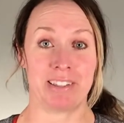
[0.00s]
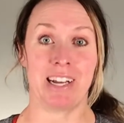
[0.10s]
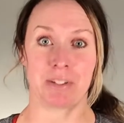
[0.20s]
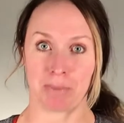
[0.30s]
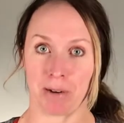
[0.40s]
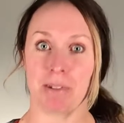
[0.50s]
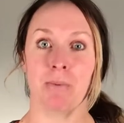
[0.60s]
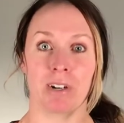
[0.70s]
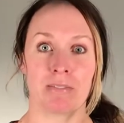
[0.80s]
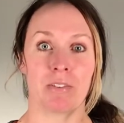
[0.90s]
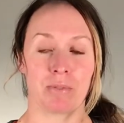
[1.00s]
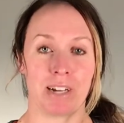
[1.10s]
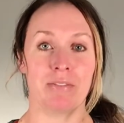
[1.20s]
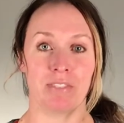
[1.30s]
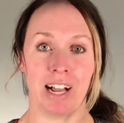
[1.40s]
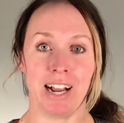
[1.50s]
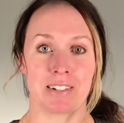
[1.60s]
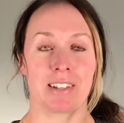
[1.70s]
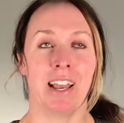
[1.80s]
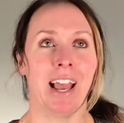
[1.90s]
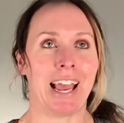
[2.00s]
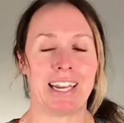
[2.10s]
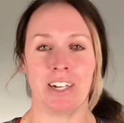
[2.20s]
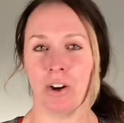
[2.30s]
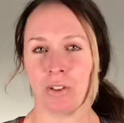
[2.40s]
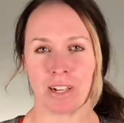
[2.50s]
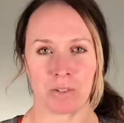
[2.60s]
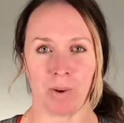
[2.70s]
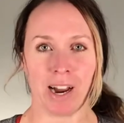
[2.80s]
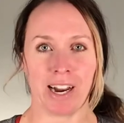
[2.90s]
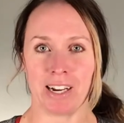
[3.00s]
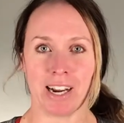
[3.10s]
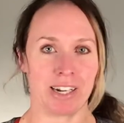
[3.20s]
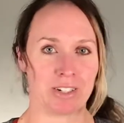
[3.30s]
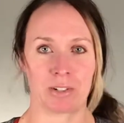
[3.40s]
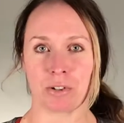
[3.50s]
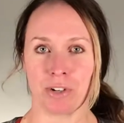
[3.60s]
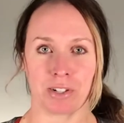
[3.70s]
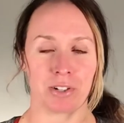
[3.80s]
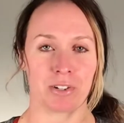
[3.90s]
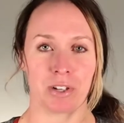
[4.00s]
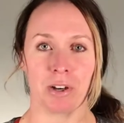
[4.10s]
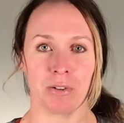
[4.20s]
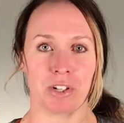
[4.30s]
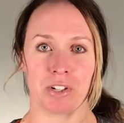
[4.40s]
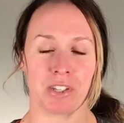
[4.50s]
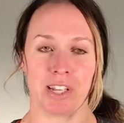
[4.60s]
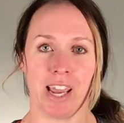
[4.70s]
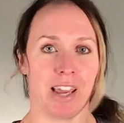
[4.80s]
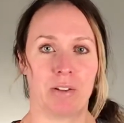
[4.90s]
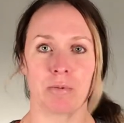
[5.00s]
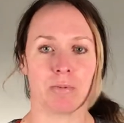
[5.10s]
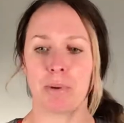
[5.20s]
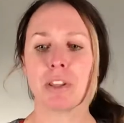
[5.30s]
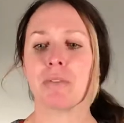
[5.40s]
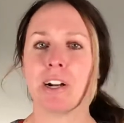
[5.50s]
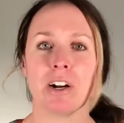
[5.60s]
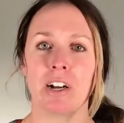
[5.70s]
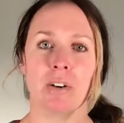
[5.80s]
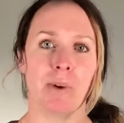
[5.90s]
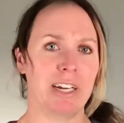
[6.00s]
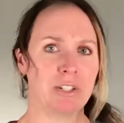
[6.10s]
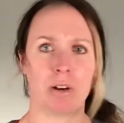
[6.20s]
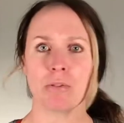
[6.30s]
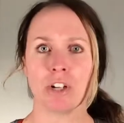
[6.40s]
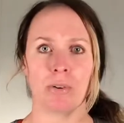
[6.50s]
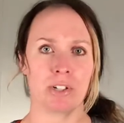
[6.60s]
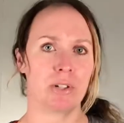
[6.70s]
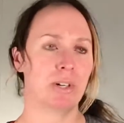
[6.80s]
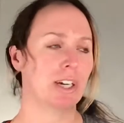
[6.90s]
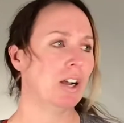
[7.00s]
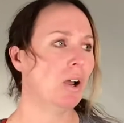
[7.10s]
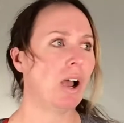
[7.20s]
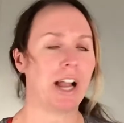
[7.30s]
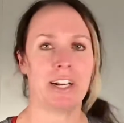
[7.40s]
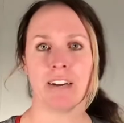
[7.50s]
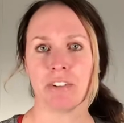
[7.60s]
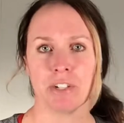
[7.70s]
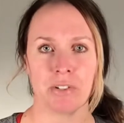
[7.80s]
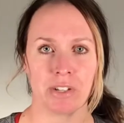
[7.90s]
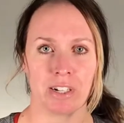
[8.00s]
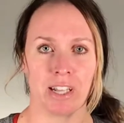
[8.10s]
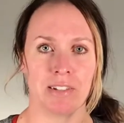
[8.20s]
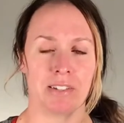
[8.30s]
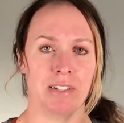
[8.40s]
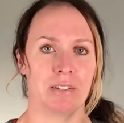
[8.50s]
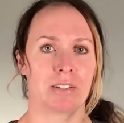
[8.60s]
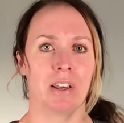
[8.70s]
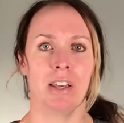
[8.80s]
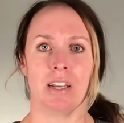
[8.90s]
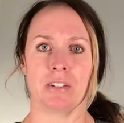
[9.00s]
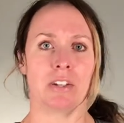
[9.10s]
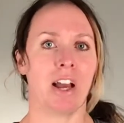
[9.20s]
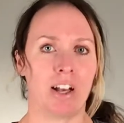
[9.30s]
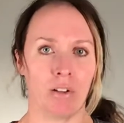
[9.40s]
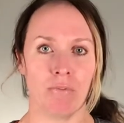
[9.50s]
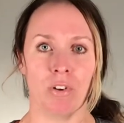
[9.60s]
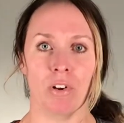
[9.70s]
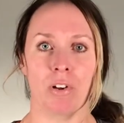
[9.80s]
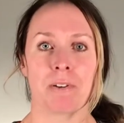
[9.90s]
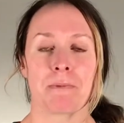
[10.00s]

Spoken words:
That's probably one of the red flags. I know that's why I hear instructors and coaches say, look, put the radar gun away, don't show it to her. I never use it in lessons. It's not helpful.